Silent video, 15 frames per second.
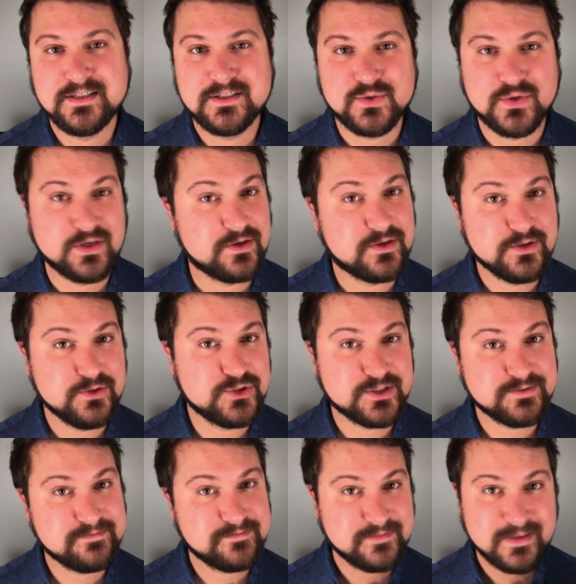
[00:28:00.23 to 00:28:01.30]
So in
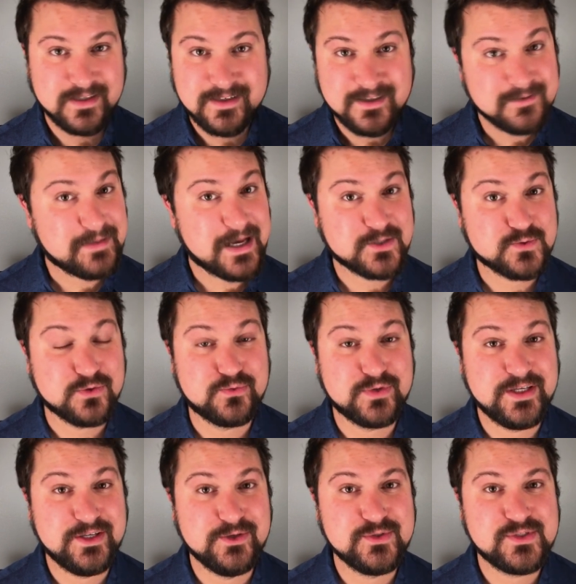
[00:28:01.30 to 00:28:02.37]
conclusion, password
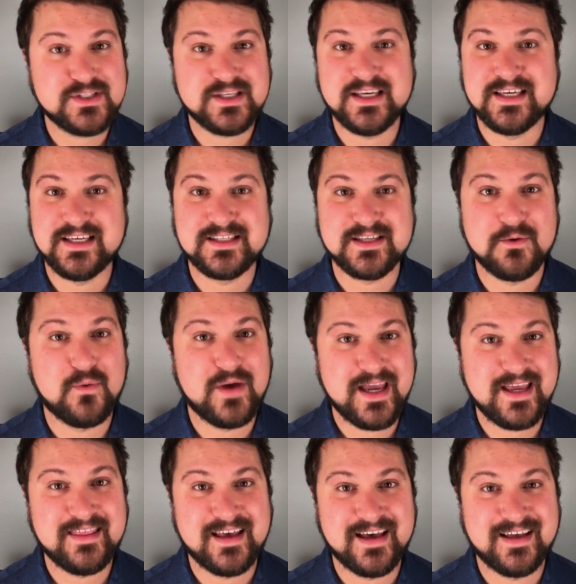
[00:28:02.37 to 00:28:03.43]
reuse is a
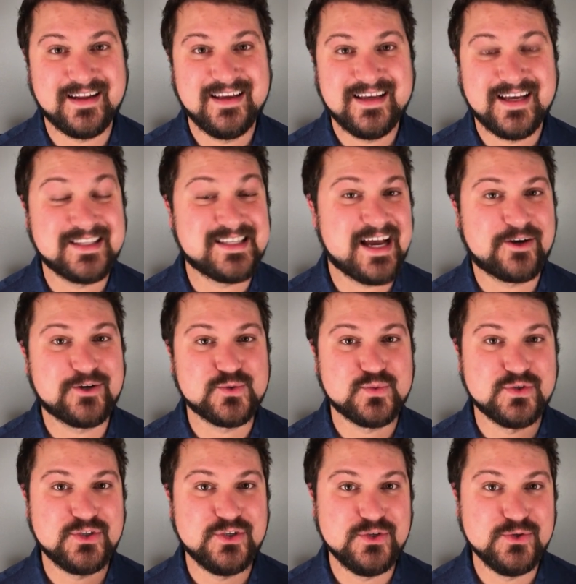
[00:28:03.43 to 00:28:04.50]
way that attackers
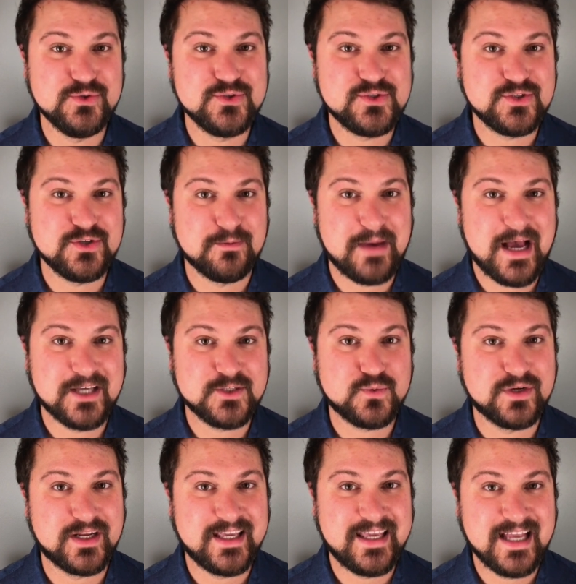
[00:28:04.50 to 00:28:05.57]
will use your
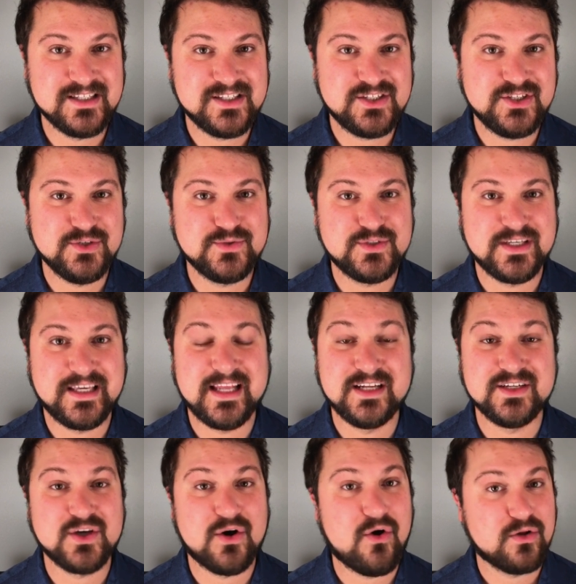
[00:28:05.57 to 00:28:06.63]
password against you to get
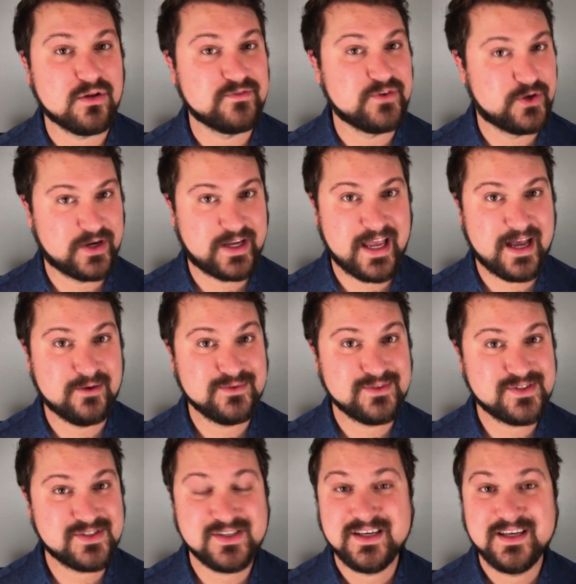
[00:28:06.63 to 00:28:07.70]
into all of your
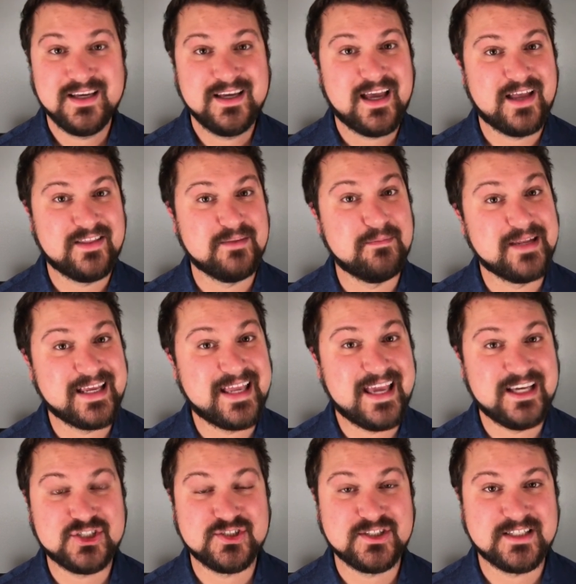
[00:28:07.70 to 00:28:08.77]
accounts, and the
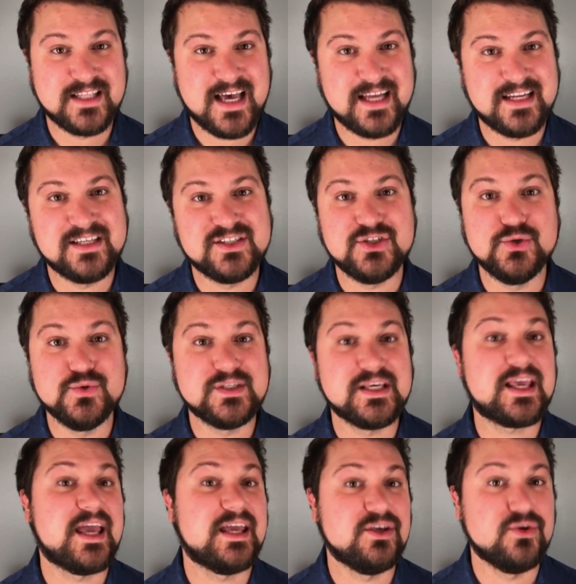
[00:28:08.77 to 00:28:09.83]
mitigation to that is
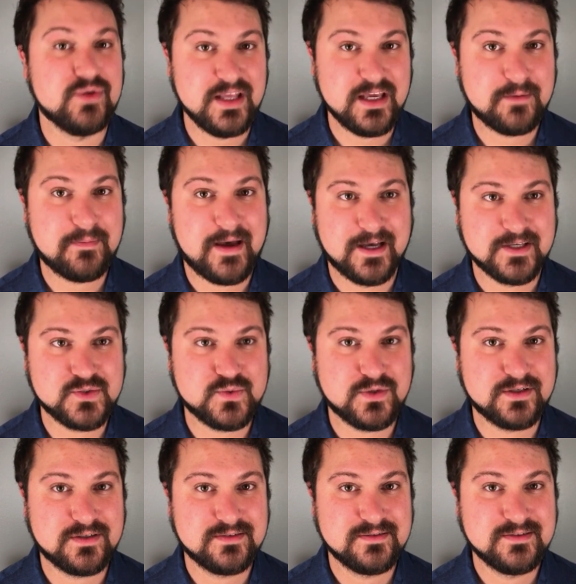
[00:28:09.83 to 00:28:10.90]
using a unique
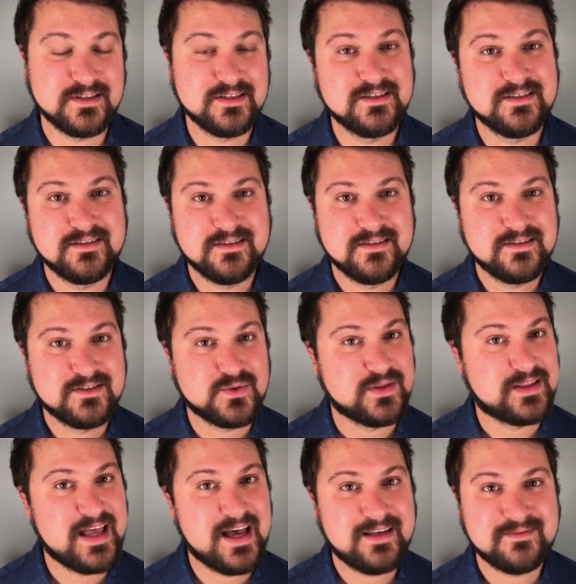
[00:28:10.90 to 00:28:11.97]
password. So
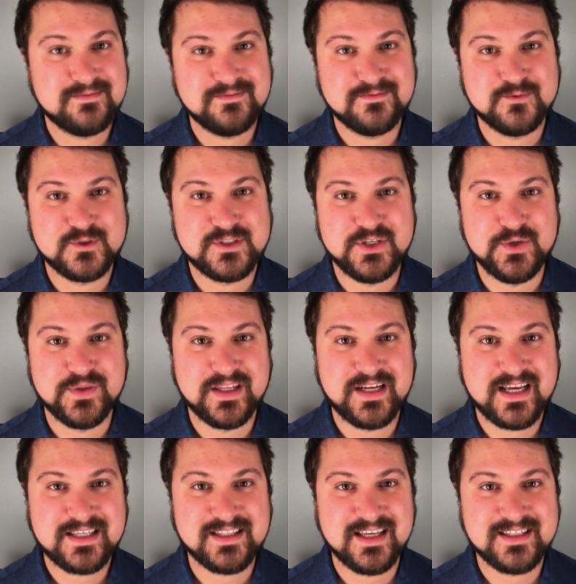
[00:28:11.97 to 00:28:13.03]
with that, we'll see you in the
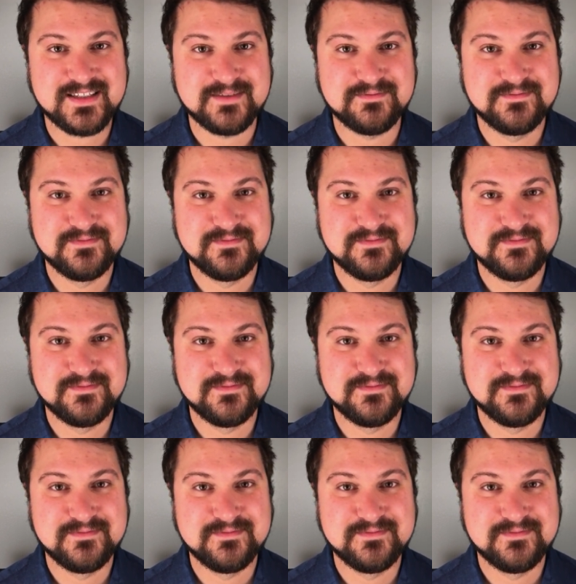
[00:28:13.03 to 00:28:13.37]
next lesson.